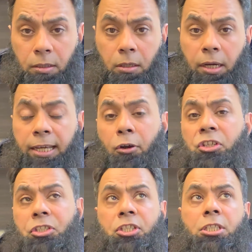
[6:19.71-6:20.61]

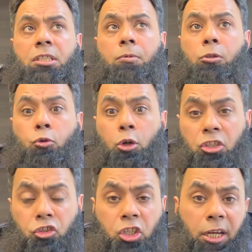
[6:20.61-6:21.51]
IRCC will
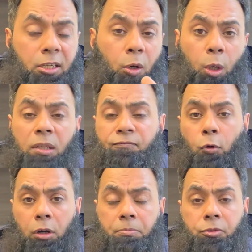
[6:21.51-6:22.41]
cross-check all
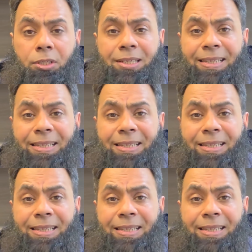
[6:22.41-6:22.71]
forms.